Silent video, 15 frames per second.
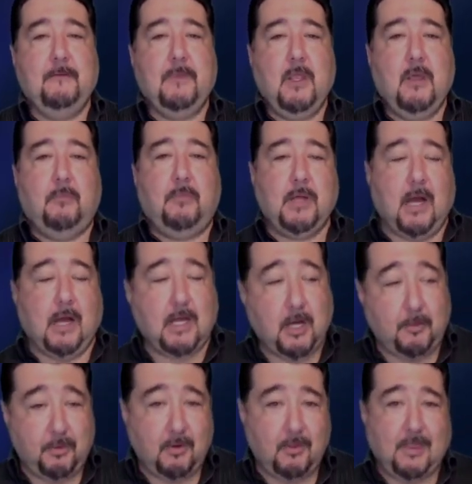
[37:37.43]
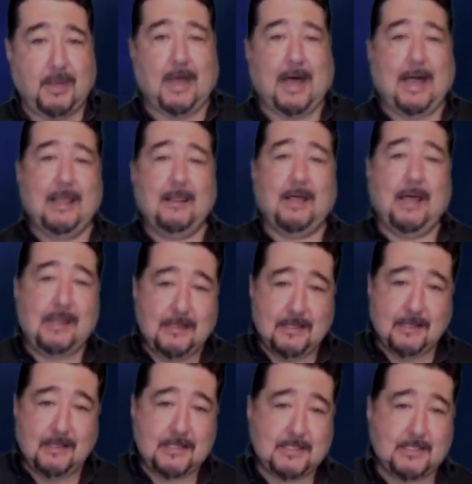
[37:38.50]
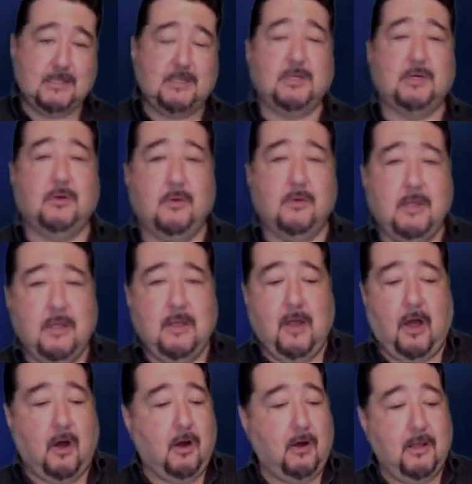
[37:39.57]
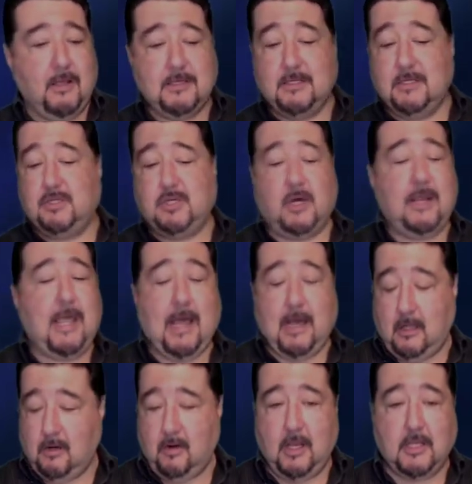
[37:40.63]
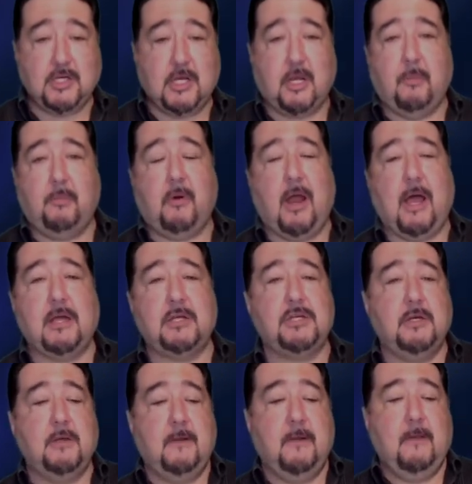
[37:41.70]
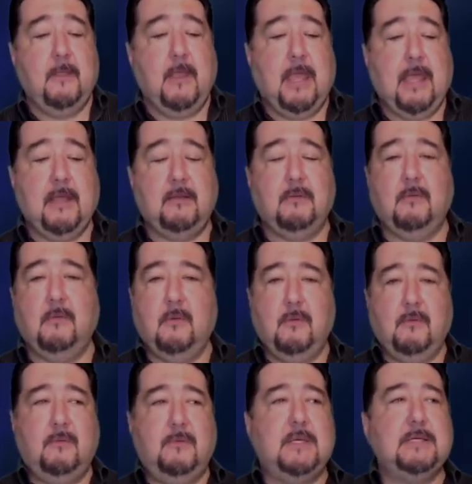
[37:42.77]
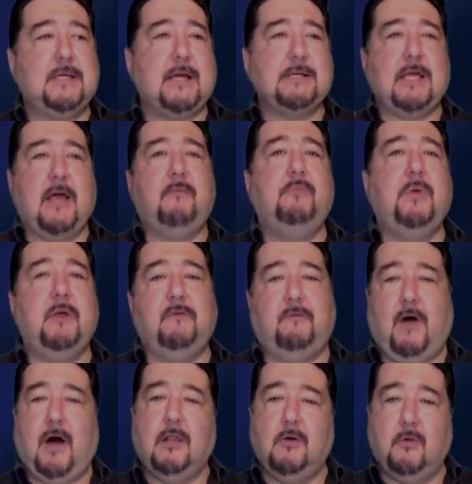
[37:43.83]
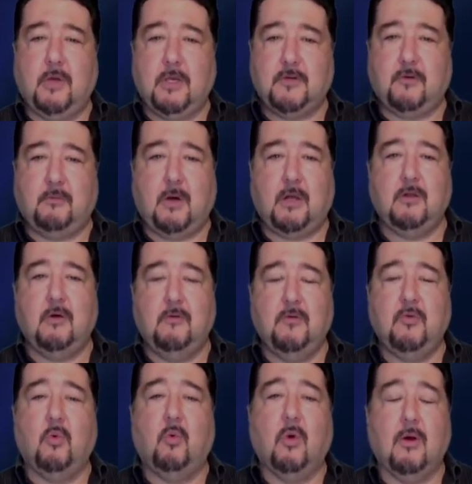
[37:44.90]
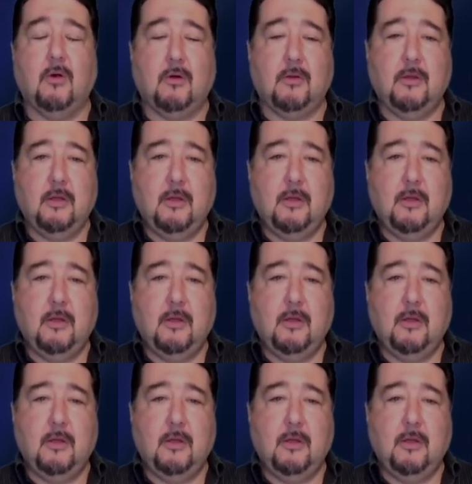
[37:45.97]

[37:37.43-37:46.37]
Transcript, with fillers: But a couple that I like to listen to are, is, is John Haller and Jacob Prasch. And these guys have big followings from all over the world.